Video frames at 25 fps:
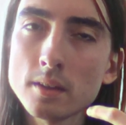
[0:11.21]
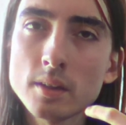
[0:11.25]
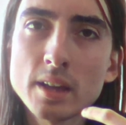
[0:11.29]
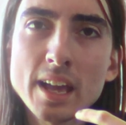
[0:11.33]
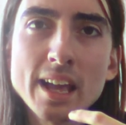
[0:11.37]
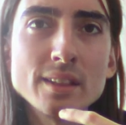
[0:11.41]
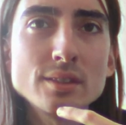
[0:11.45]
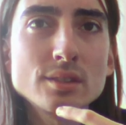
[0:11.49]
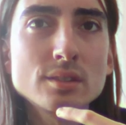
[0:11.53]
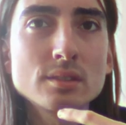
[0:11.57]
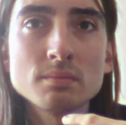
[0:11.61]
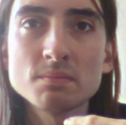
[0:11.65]

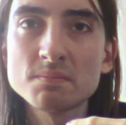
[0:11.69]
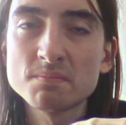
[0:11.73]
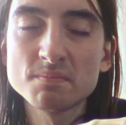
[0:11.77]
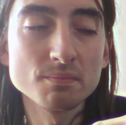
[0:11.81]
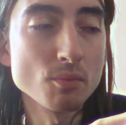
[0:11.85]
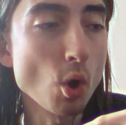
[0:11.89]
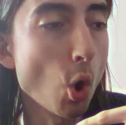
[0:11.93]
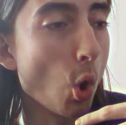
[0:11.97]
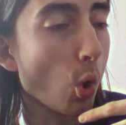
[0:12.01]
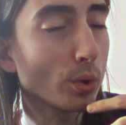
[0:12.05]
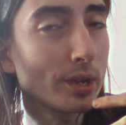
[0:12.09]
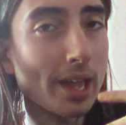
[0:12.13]
it's
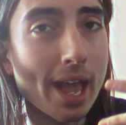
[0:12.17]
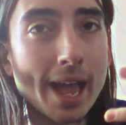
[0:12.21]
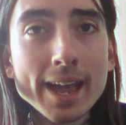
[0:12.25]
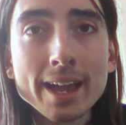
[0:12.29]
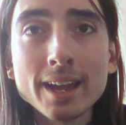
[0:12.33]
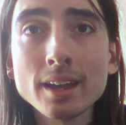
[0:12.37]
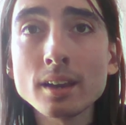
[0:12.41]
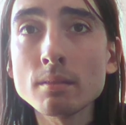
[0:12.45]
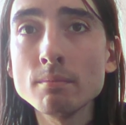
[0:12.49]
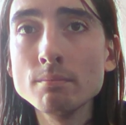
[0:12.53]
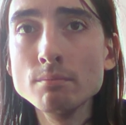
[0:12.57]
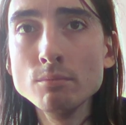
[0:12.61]

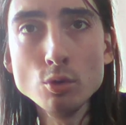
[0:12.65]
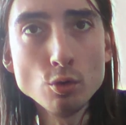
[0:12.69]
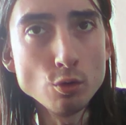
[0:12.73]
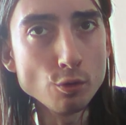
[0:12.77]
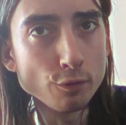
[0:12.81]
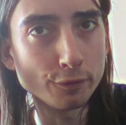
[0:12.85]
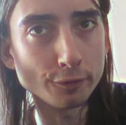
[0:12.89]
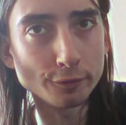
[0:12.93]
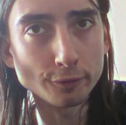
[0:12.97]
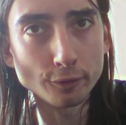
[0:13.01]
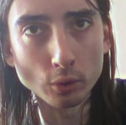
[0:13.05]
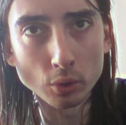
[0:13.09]
okay to
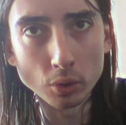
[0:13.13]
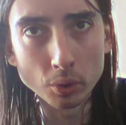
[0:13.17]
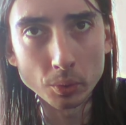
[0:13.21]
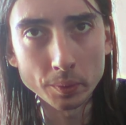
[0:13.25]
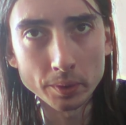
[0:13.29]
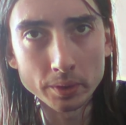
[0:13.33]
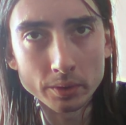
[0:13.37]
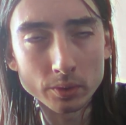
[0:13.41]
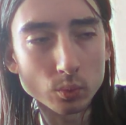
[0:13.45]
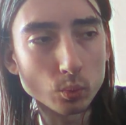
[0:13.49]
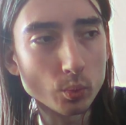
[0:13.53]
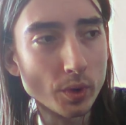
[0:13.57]
move
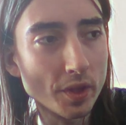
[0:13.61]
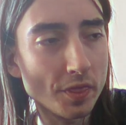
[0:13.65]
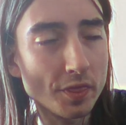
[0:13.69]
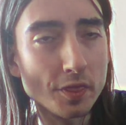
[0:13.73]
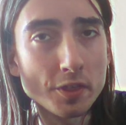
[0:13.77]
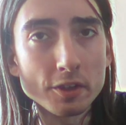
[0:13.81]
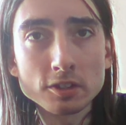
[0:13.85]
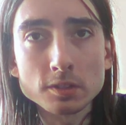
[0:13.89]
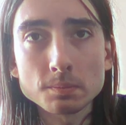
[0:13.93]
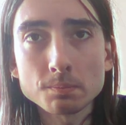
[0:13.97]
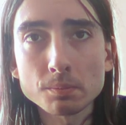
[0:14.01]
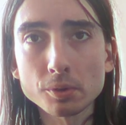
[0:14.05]
forward with
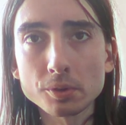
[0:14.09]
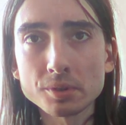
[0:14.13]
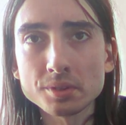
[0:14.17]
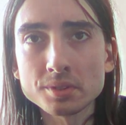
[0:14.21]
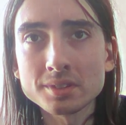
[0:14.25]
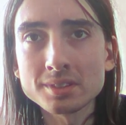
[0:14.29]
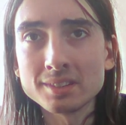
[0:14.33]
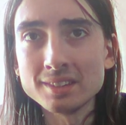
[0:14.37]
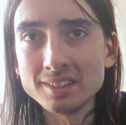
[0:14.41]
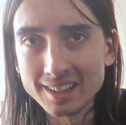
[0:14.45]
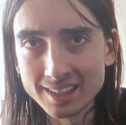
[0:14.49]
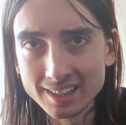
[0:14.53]
this
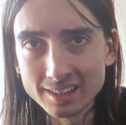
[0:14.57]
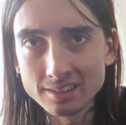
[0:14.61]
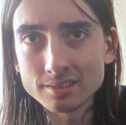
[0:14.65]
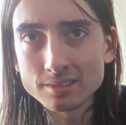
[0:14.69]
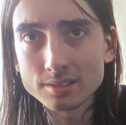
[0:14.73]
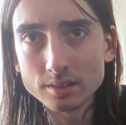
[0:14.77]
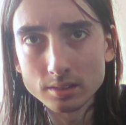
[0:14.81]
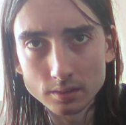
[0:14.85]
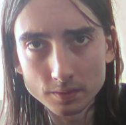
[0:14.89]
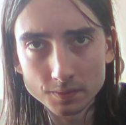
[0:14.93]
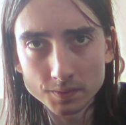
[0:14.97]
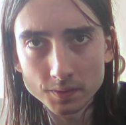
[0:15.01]
person
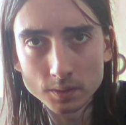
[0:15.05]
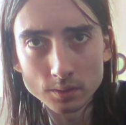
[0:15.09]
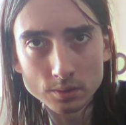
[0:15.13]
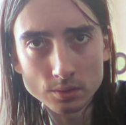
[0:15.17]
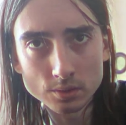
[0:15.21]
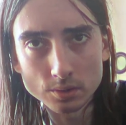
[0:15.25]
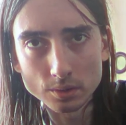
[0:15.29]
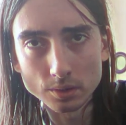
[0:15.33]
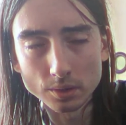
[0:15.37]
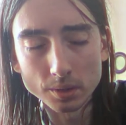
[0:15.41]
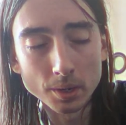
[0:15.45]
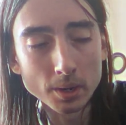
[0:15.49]
into the
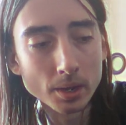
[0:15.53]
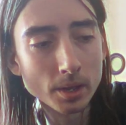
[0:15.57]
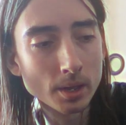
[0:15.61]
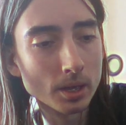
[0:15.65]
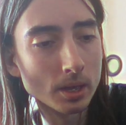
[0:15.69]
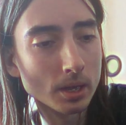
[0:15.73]
future.